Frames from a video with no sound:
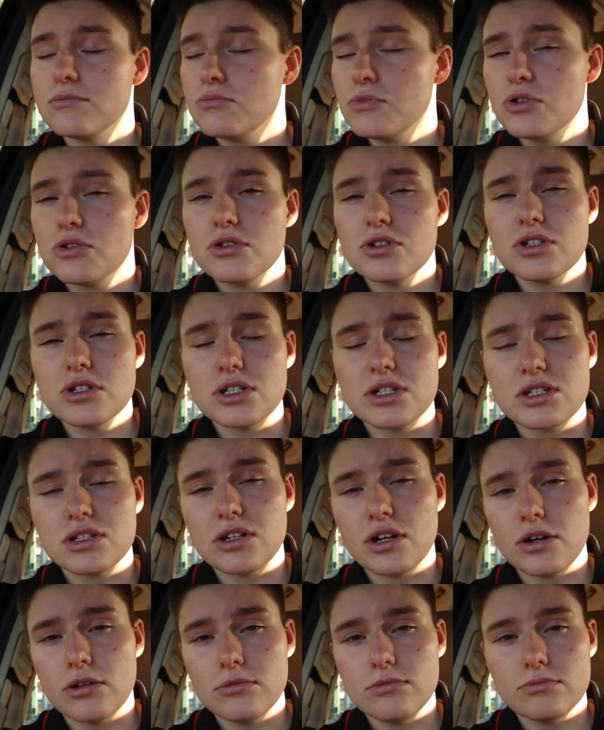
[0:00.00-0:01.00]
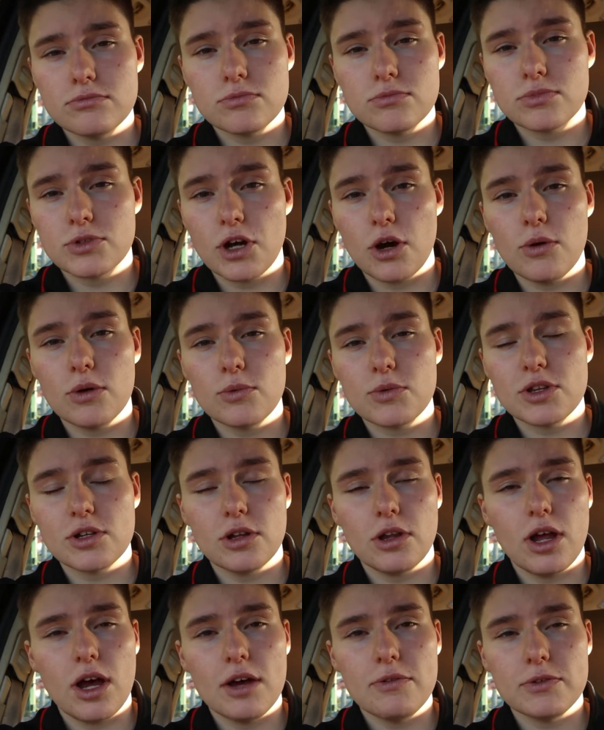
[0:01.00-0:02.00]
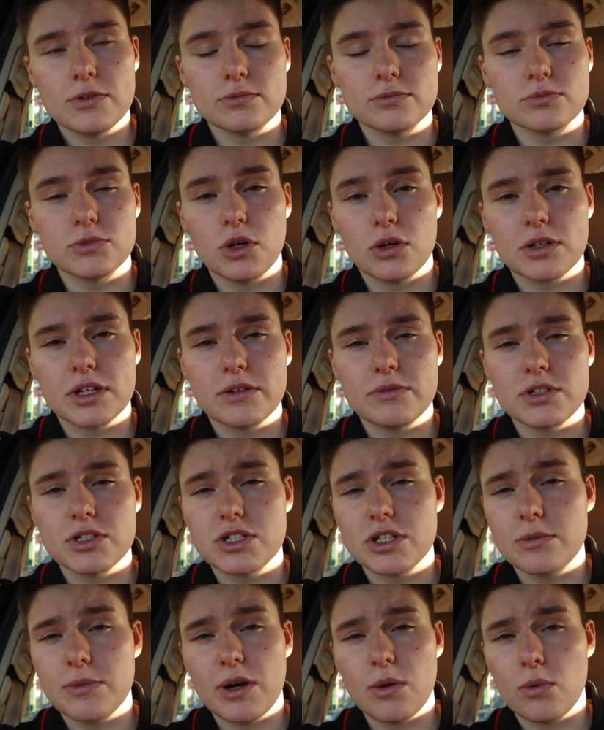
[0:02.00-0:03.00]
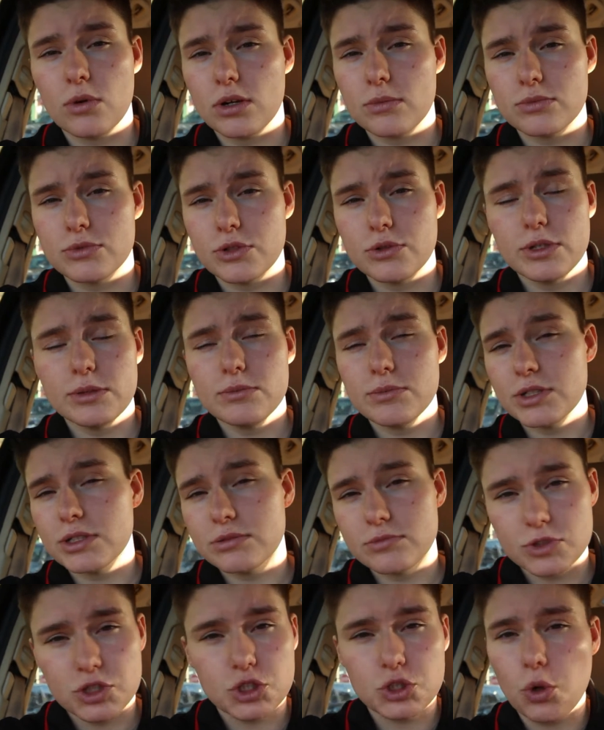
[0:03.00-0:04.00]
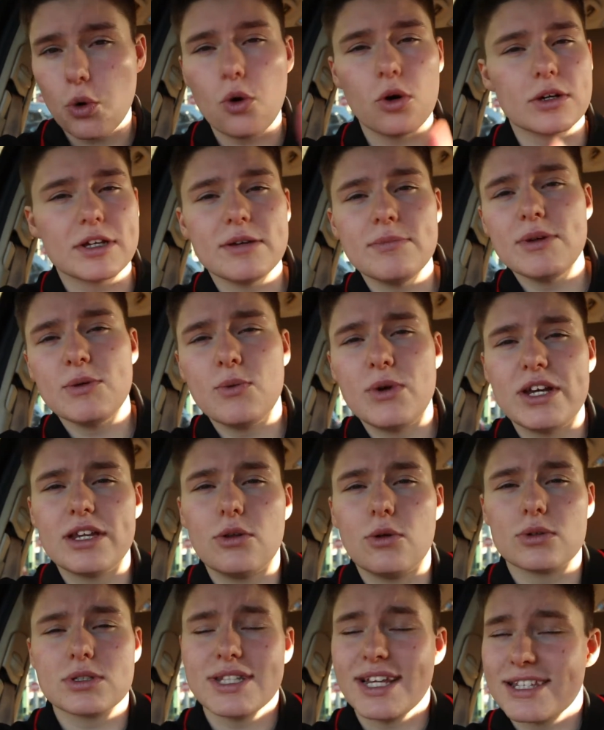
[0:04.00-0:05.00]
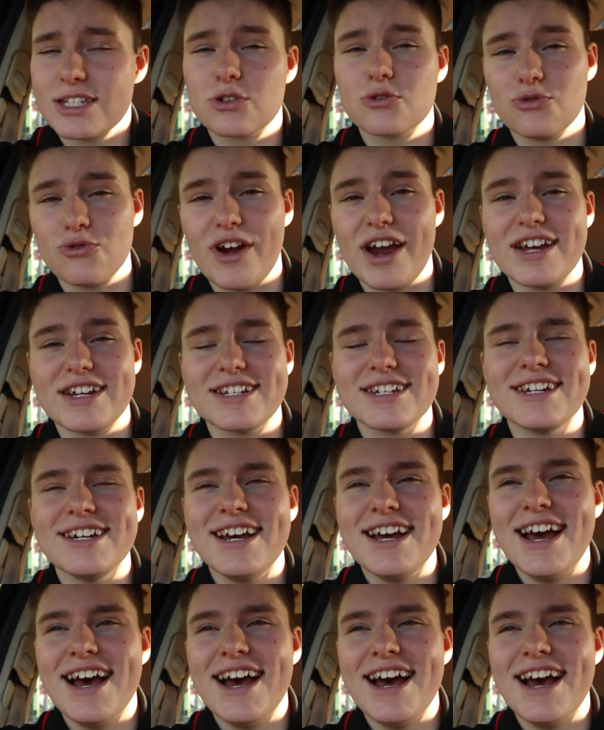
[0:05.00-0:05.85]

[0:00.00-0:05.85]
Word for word: You could just, you know, go on with your life and not give a shit about what I'm doing, but sure, give me weird looks. That's great.